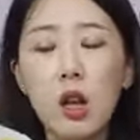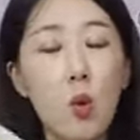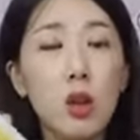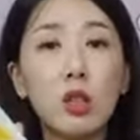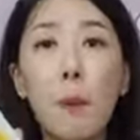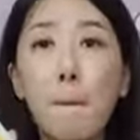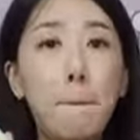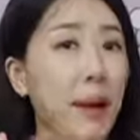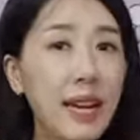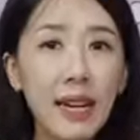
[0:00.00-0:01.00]
It was a
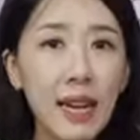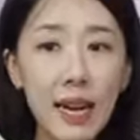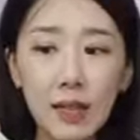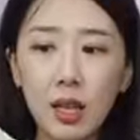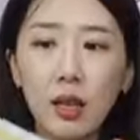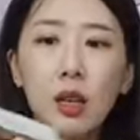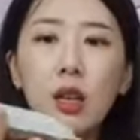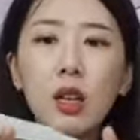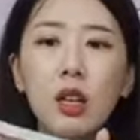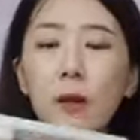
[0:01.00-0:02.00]
big hit
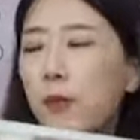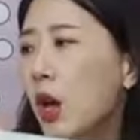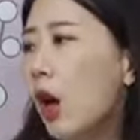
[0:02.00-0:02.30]
here.